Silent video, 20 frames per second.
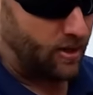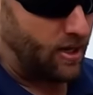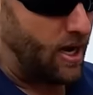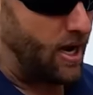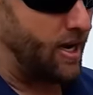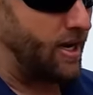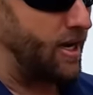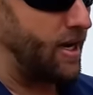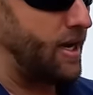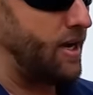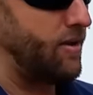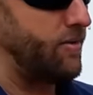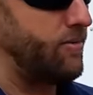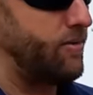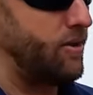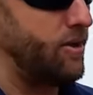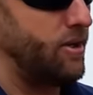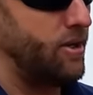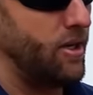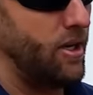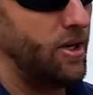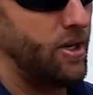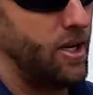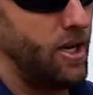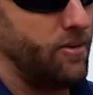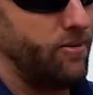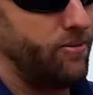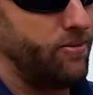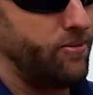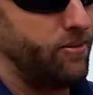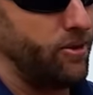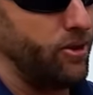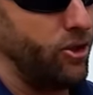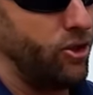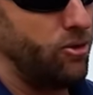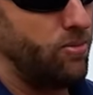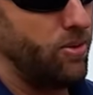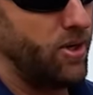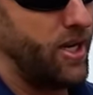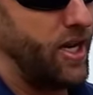I have enough
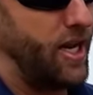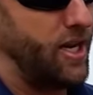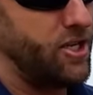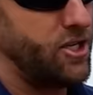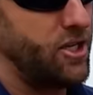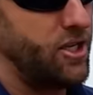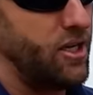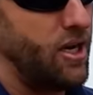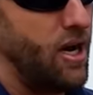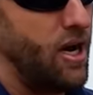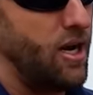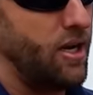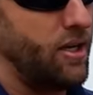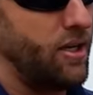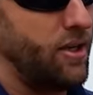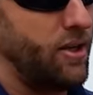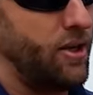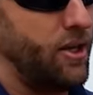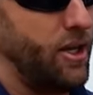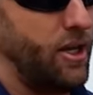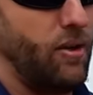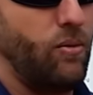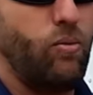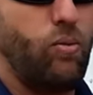lubrication on the